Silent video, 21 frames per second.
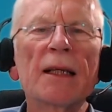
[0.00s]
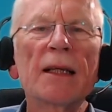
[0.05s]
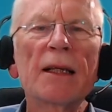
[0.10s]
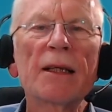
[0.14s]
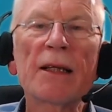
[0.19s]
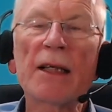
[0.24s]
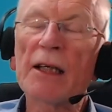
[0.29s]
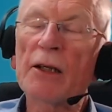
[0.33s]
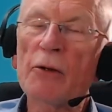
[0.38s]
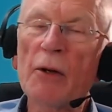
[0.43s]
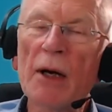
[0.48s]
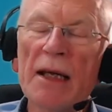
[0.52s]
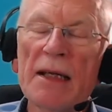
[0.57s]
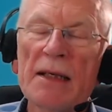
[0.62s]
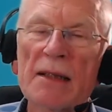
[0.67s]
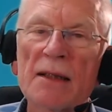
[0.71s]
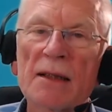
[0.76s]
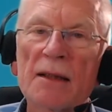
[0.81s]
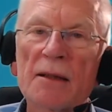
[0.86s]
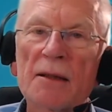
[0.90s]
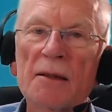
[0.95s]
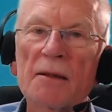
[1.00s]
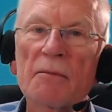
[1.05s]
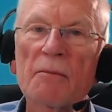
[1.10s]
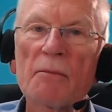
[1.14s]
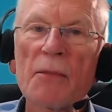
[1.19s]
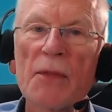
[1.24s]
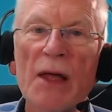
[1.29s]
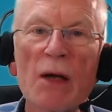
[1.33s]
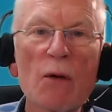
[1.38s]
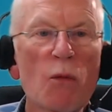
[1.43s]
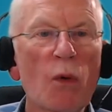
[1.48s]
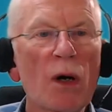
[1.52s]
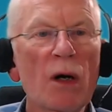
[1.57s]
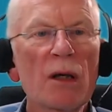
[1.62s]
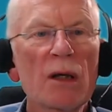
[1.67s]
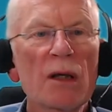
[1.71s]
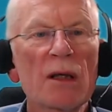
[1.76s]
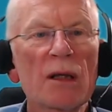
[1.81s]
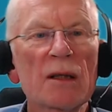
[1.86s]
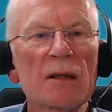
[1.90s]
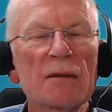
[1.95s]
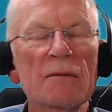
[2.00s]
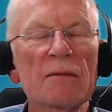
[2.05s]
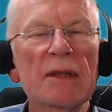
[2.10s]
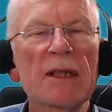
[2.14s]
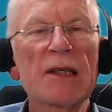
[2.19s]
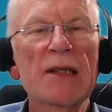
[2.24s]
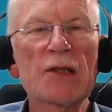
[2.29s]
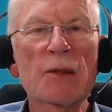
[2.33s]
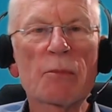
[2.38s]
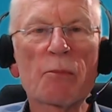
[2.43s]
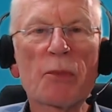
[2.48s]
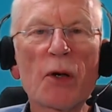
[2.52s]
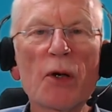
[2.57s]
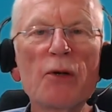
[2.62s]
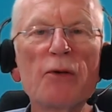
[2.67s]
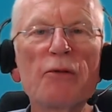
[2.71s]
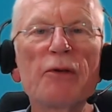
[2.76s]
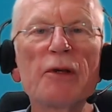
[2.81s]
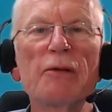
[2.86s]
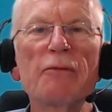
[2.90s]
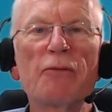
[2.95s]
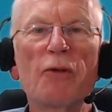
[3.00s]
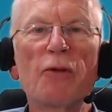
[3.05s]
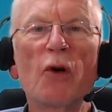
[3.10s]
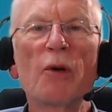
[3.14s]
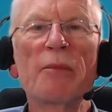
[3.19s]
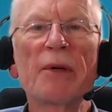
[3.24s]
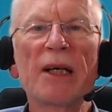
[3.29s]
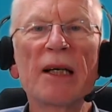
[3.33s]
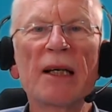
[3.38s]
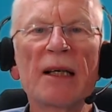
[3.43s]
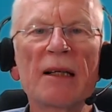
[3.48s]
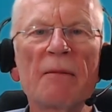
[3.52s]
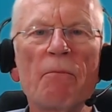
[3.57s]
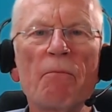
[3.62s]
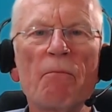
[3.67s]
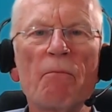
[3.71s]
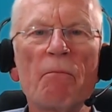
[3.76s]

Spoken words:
They're great, they work, it's a proven formula,